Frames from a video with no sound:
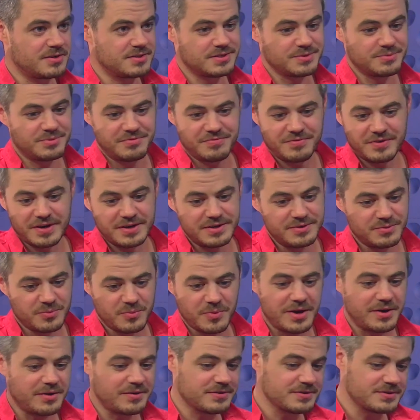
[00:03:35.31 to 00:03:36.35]
so we fund
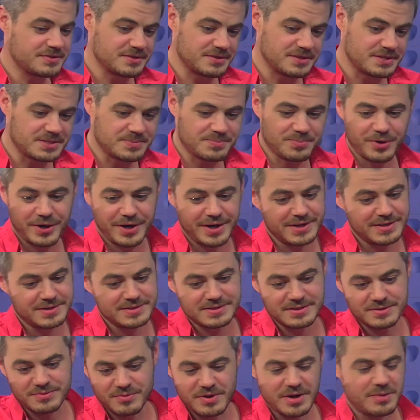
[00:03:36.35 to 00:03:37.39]
wells and
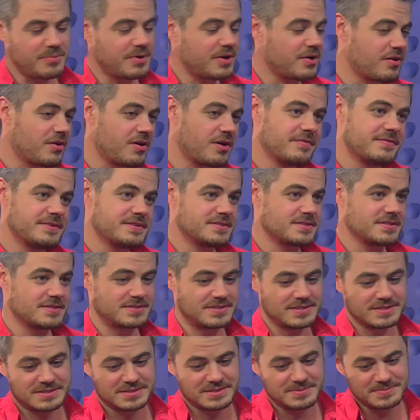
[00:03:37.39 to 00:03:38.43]
springs and rainwater harvesting
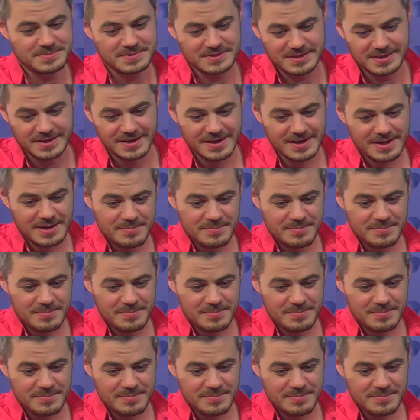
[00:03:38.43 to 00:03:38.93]
systems and